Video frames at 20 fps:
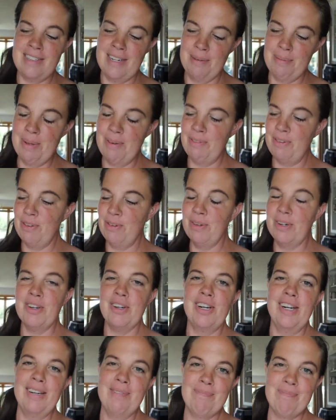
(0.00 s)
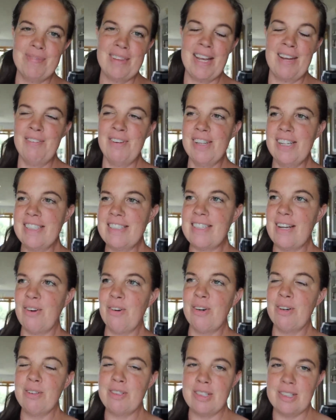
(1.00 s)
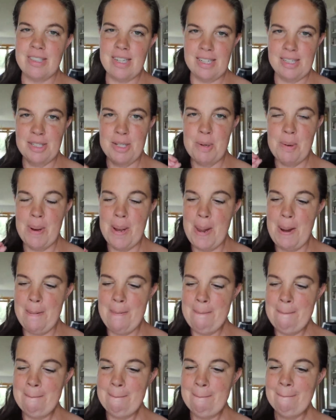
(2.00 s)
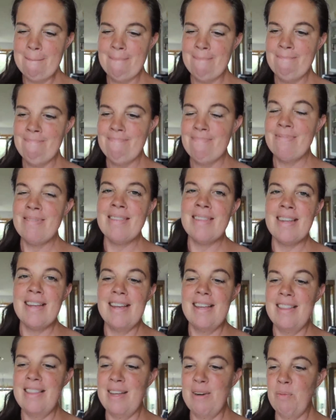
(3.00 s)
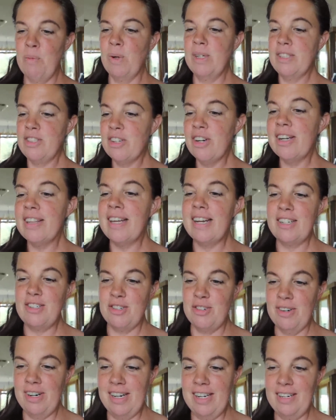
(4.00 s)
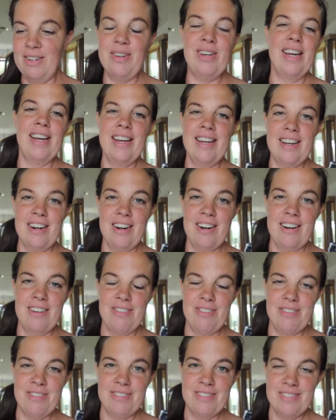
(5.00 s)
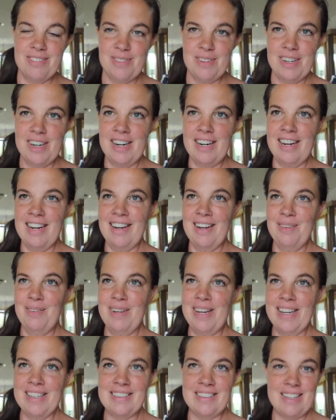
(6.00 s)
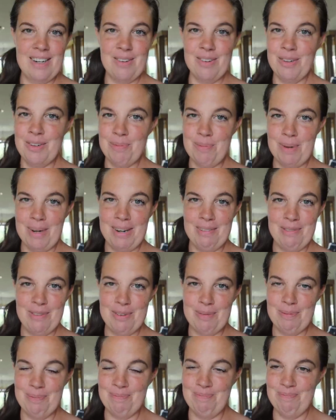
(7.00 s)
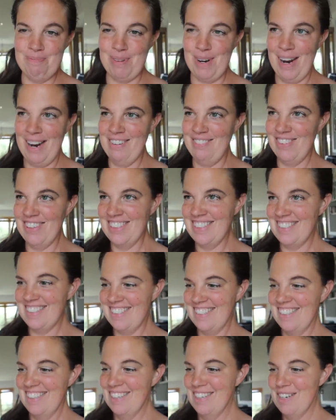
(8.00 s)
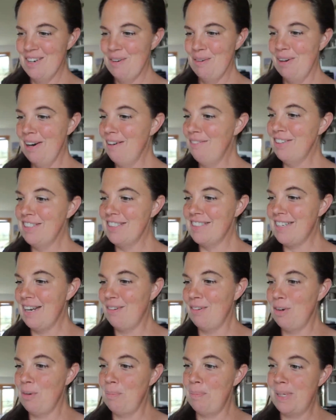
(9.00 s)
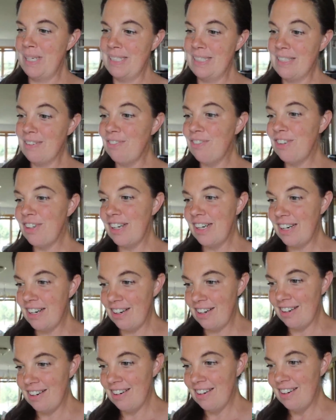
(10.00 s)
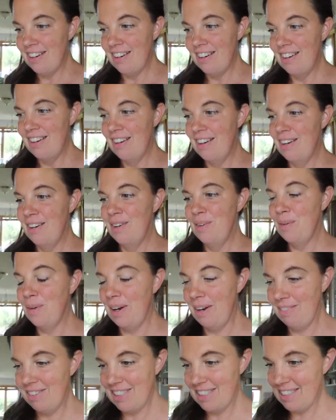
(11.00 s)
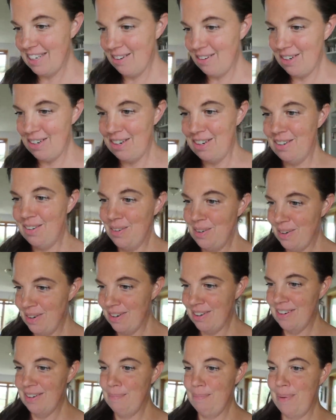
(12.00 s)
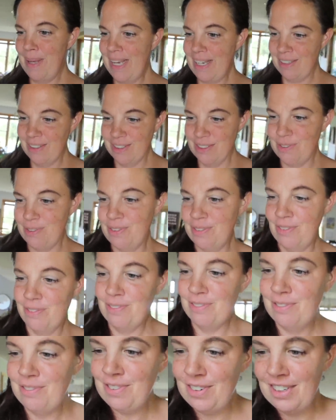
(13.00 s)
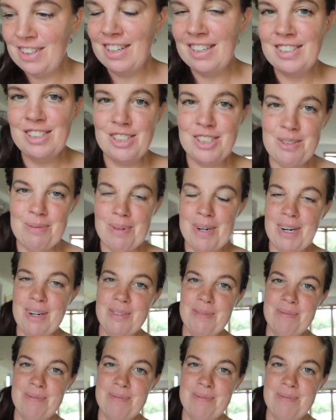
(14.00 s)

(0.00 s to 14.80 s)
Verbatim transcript: Tell me if you agree. I feel like sourdough sucks you in. Then once you're on that train, you can't get off. We're, we had sourdough bread for breakfast. We're having sourdough pizza for dinner. We're having sourdough bagels for lunch tomorrow.